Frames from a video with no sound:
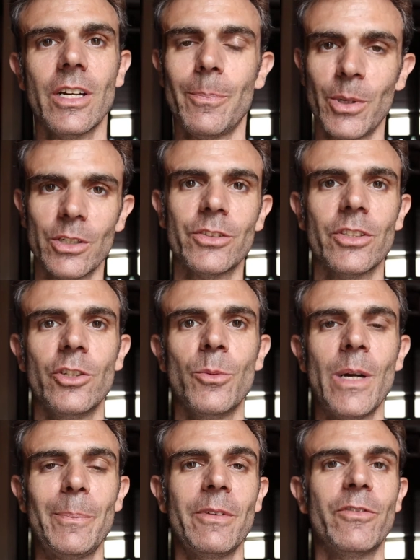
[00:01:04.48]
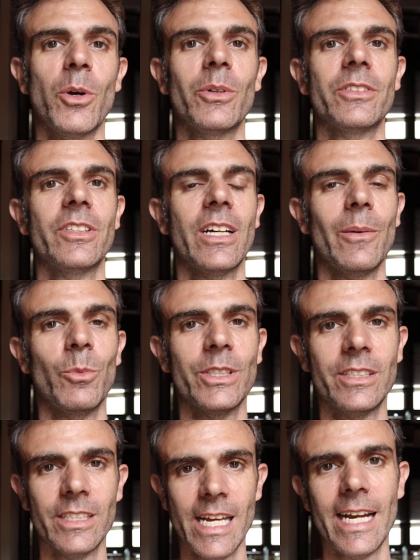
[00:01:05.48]
a person who might be focusing on
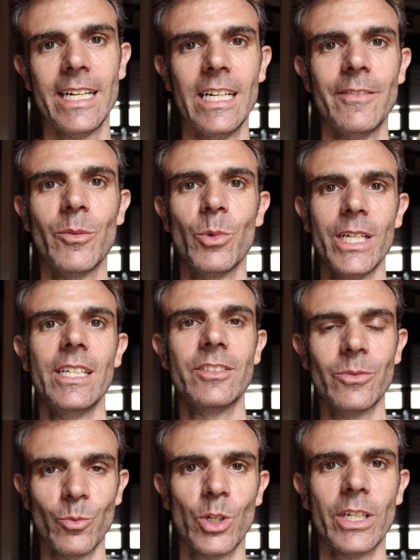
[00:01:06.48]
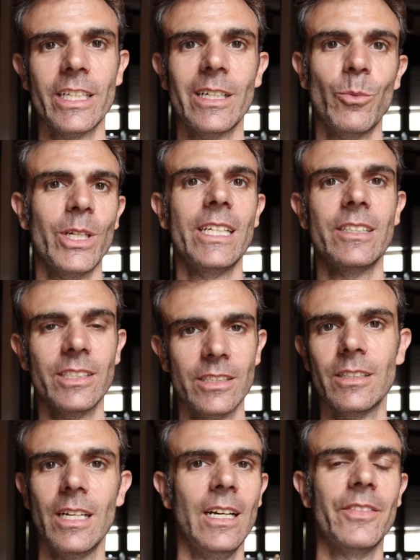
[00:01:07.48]
what's negative and what isn't working and what
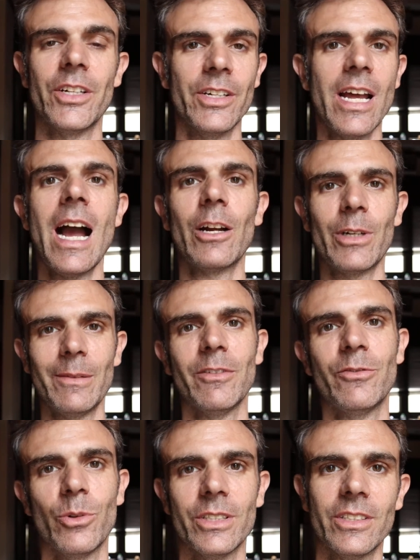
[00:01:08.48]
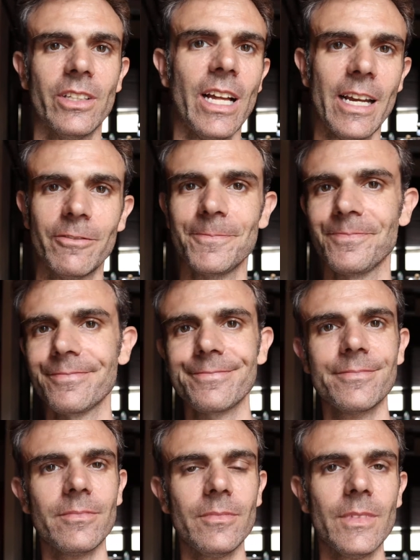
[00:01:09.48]
isn't, they're not grateful for in their life.
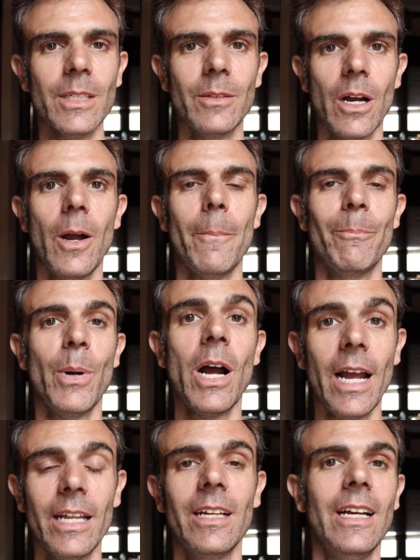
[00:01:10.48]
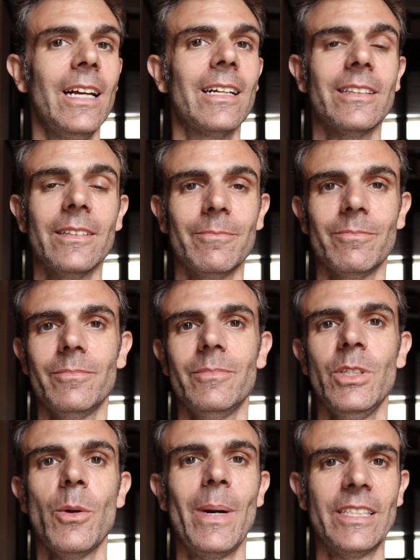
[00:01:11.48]
Um, but,
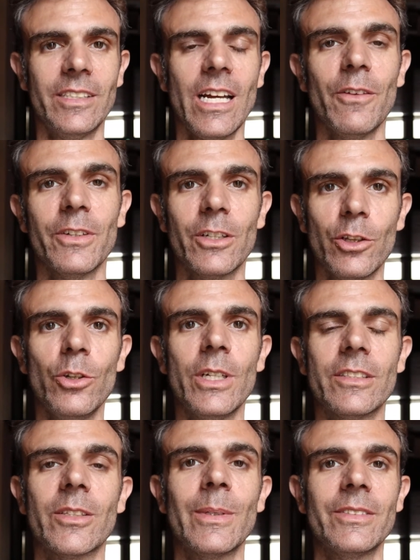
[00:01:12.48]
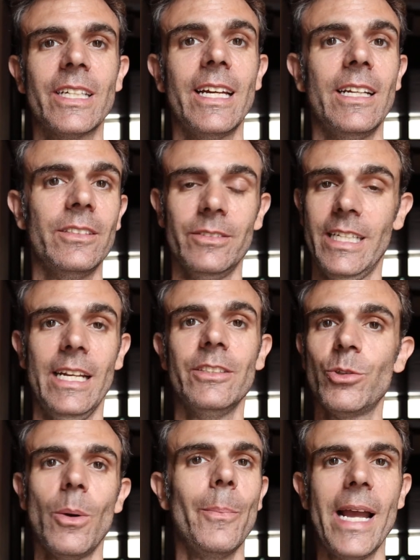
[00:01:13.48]
you know, myself included, sometimes I get, get
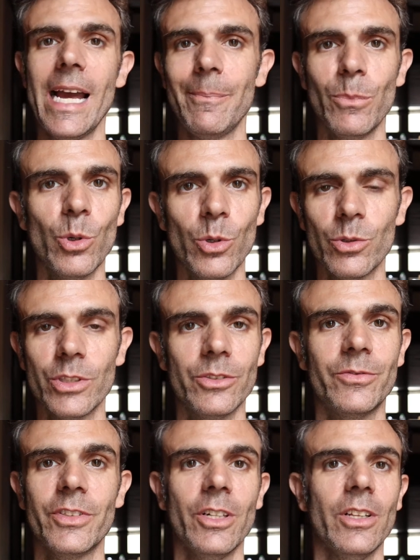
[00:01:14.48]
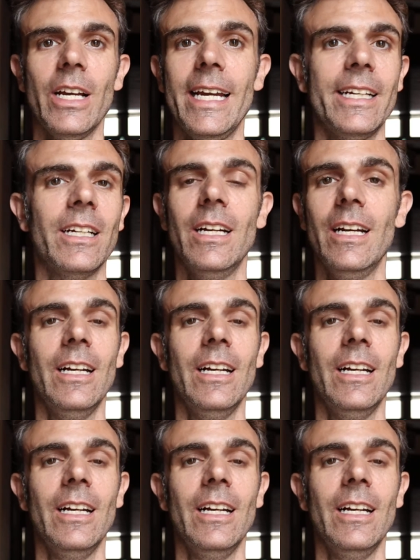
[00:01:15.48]
into a bad mood or you feel like,